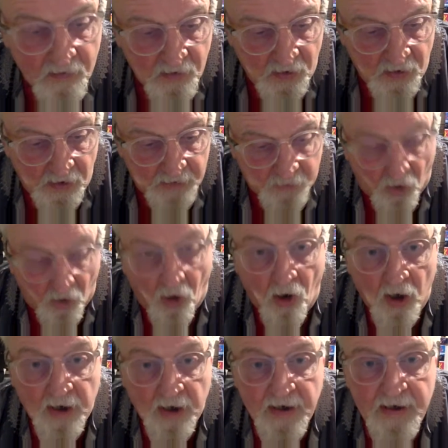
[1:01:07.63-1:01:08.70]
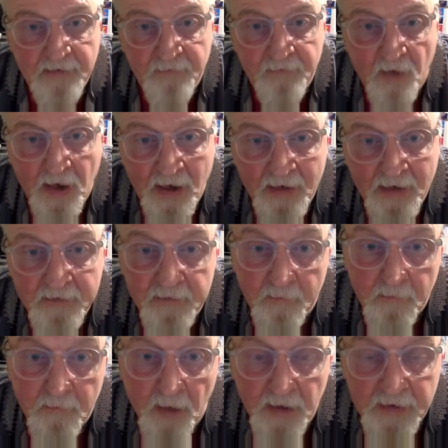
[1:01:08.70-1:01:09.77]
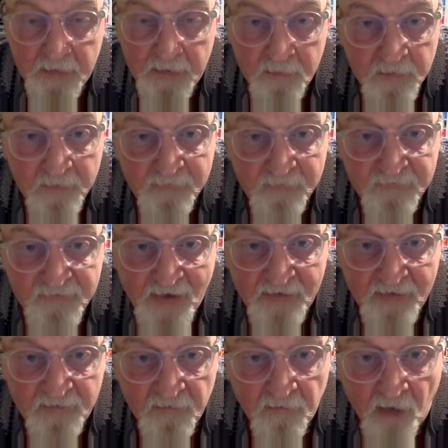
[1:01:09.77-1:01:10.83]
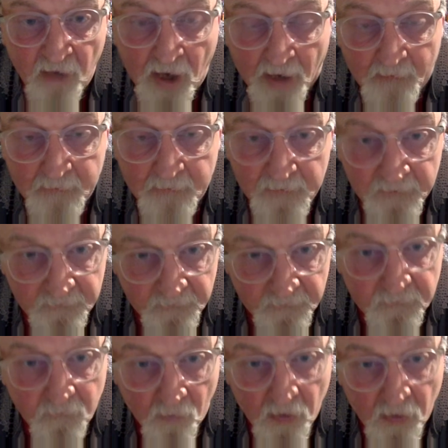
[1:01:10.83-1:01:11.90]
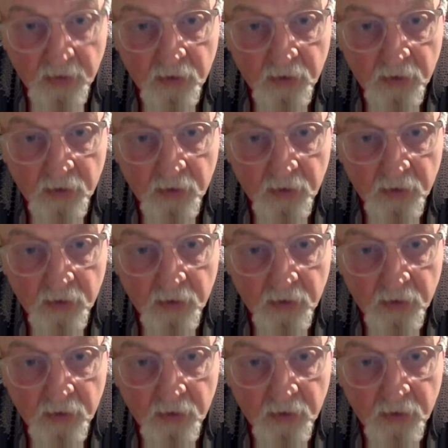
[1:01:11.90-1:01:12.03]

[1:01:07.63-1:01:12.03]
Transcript: And I, if I had the money, would have set her up, because it's quite